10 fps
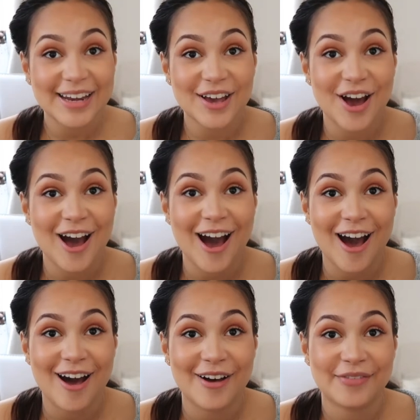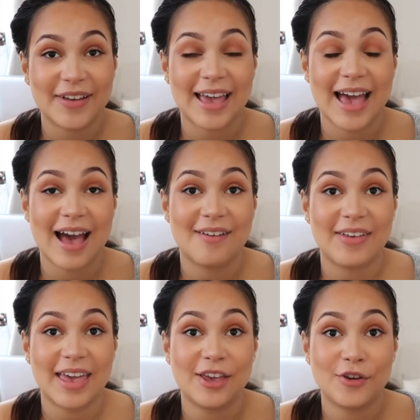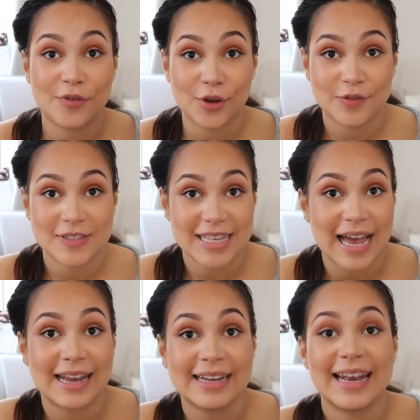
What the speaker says: and a half, I have a growth scan.